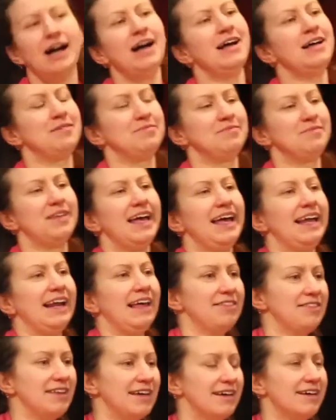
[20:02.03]
Um, and
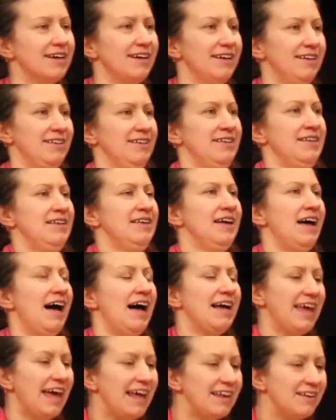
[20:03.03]
I think,
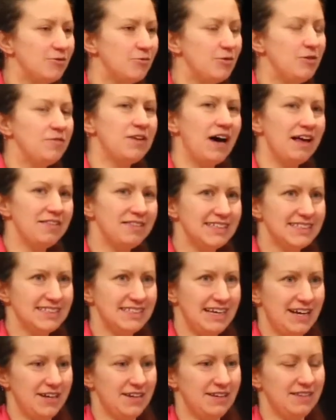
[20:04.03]
again, we've got this
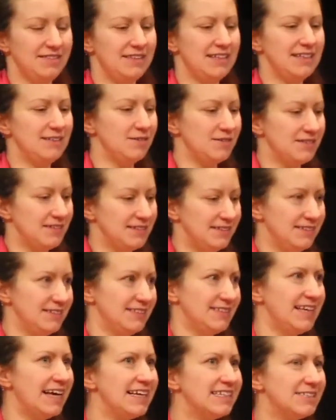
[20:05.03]
like the
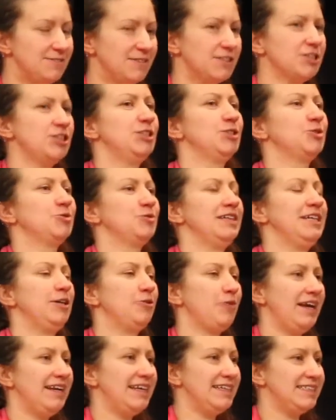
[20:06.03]
science fiction is really
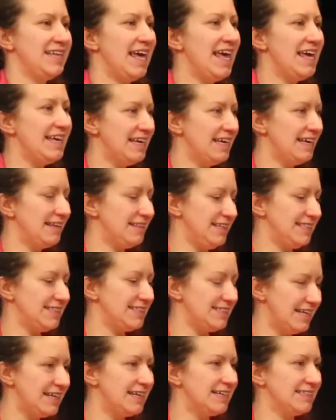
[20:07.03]
great at taking
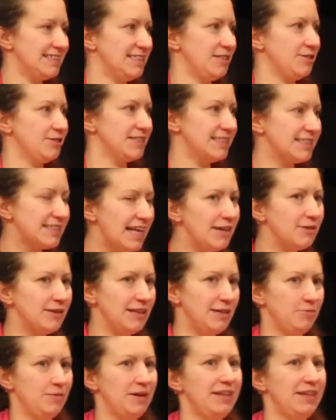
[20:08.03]
these things that are slightly